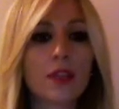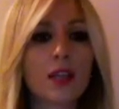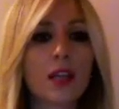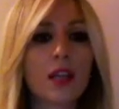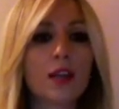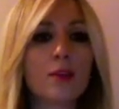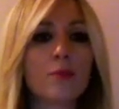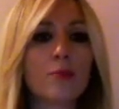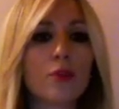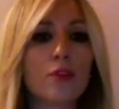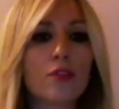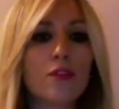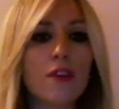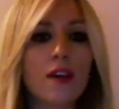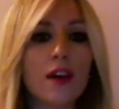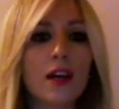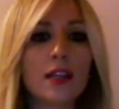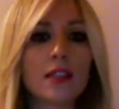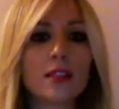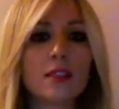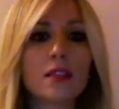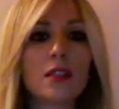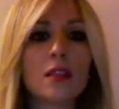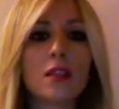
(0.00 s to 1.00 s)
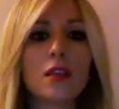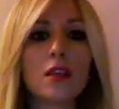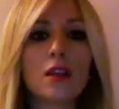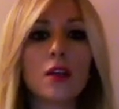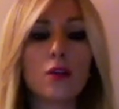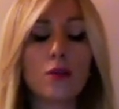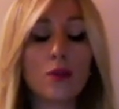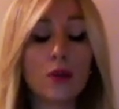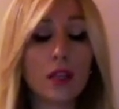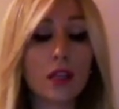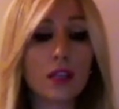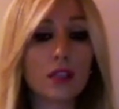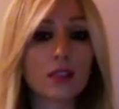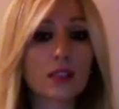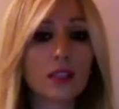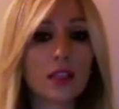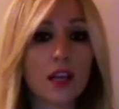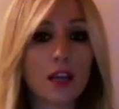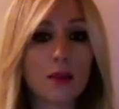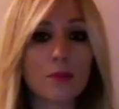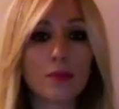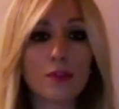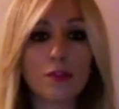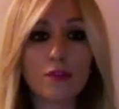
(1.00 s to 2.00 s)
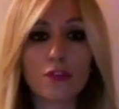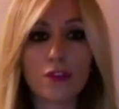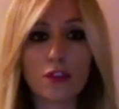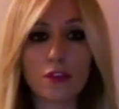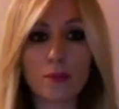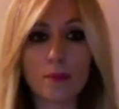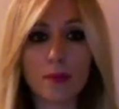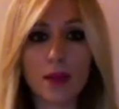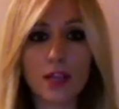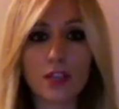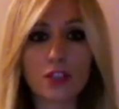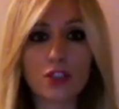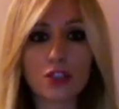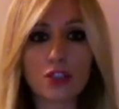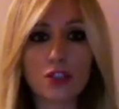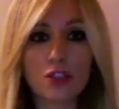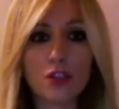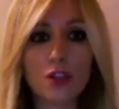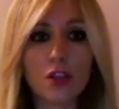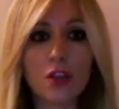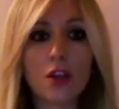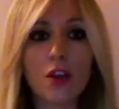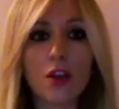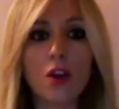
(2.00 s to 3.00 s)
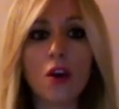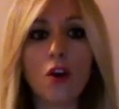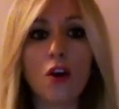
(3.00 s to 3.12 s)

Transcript: can provide real-time information